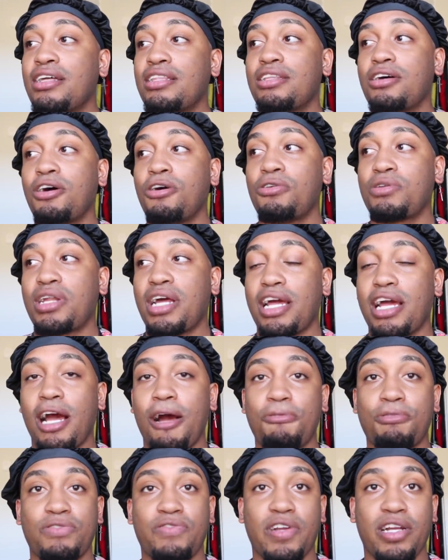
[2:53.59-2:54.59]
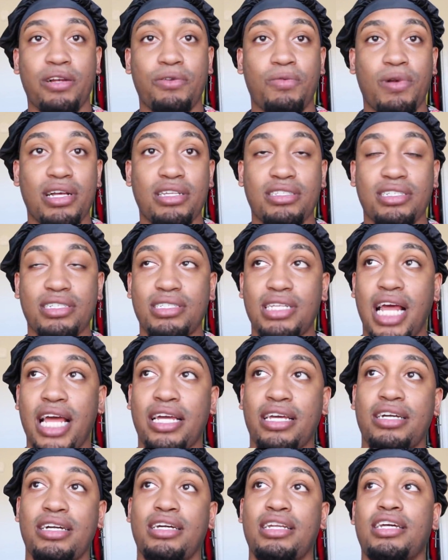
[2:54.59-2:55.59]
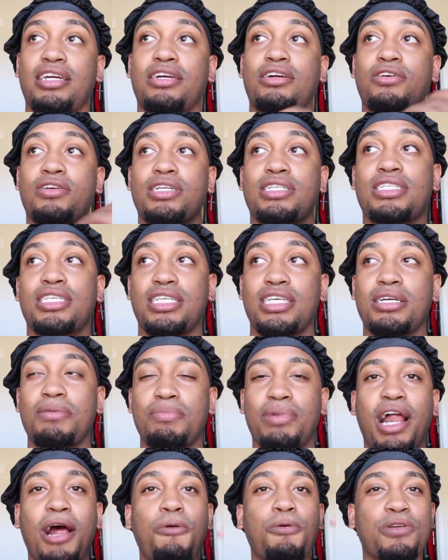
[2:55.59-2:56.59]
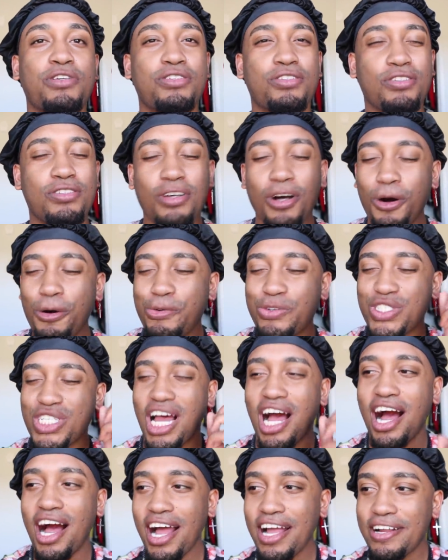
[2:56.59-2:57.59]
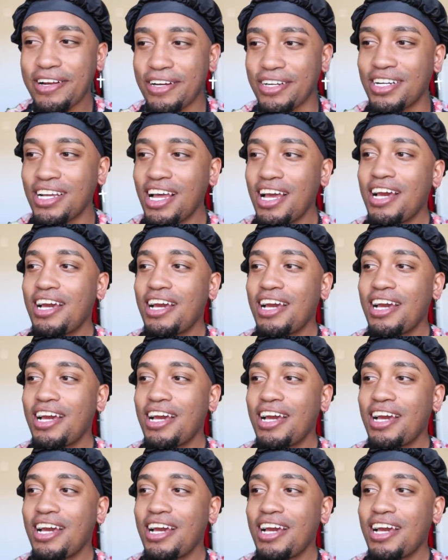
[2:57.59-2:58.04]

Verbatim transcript: The whole night I was very restless. I couldn't go to sleep, but I was so tired.